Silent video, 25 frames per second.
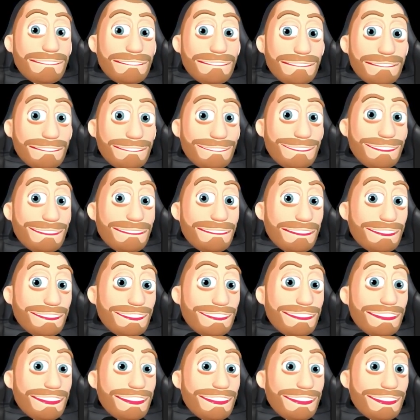T-bill
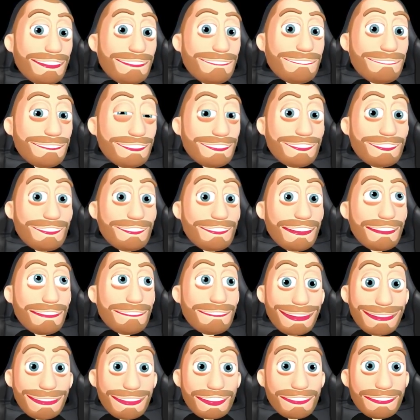to T-fuel
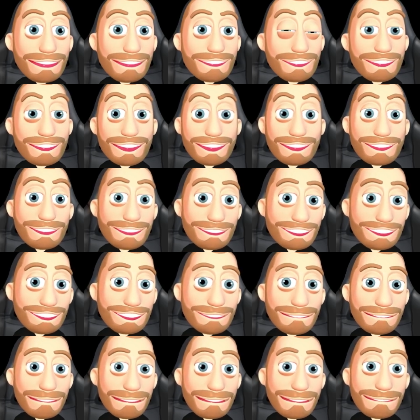value ratio?
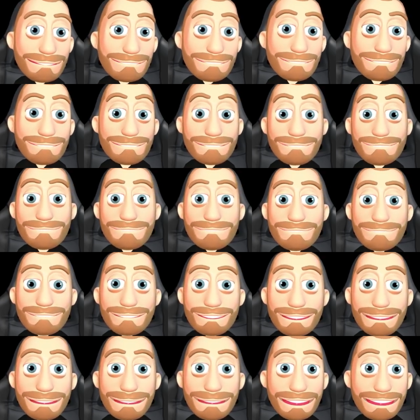
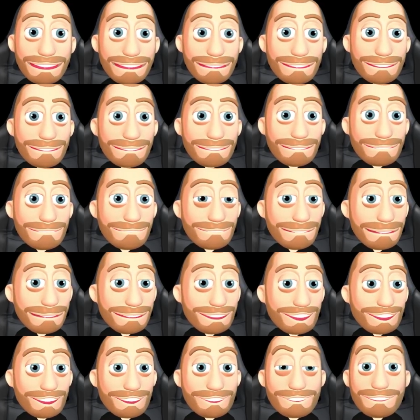So people
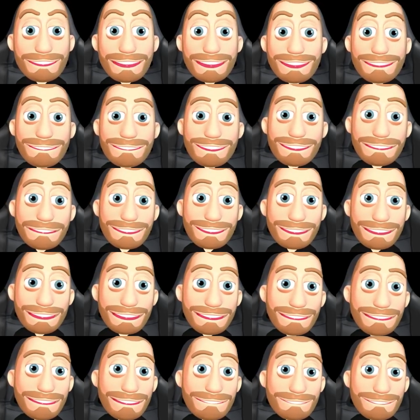joining, people
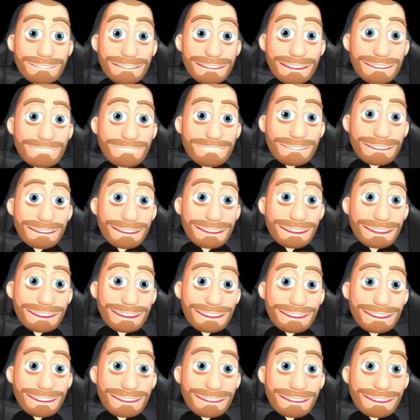leaving
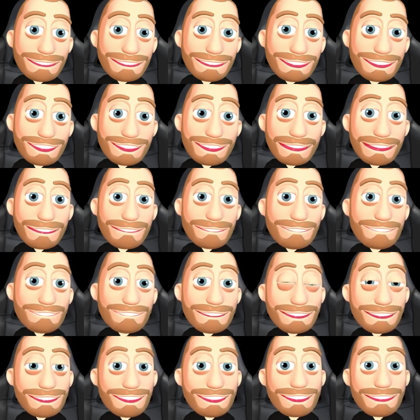the
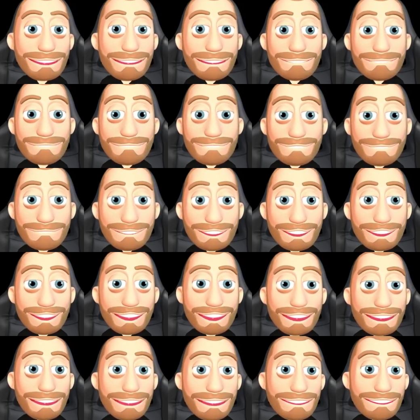LP,
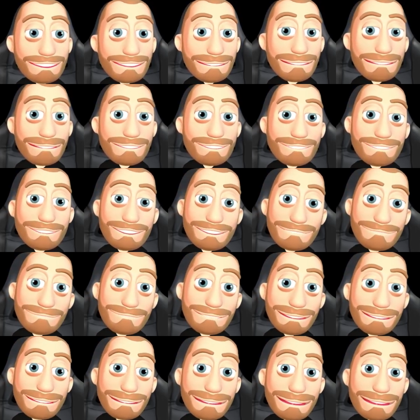rewards, burn
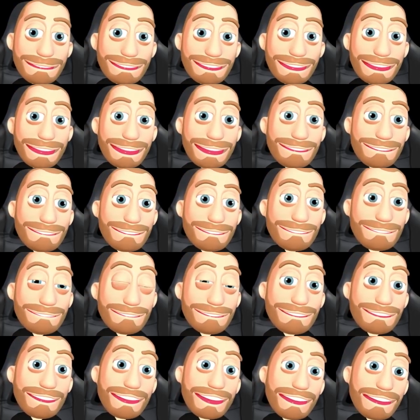events.
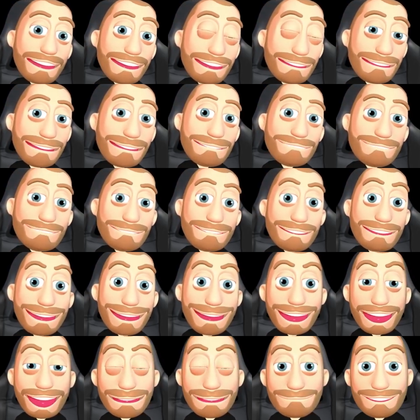Now, I
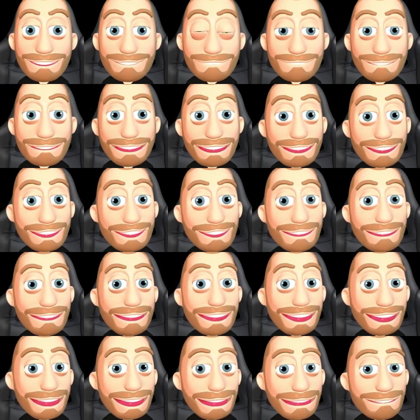haven't really gone a
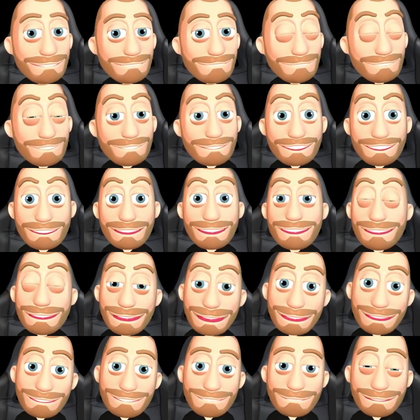lot into burn events. I
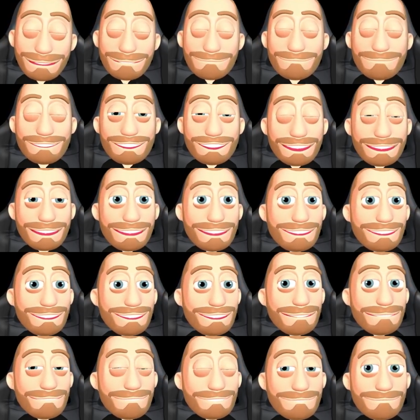have mentioned it,
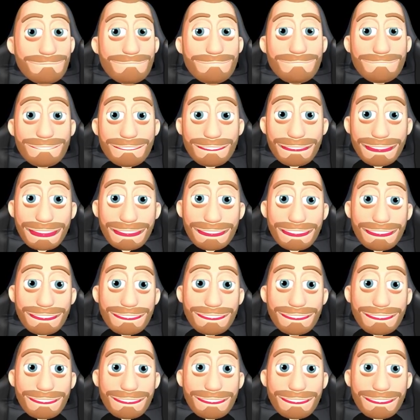but subtly.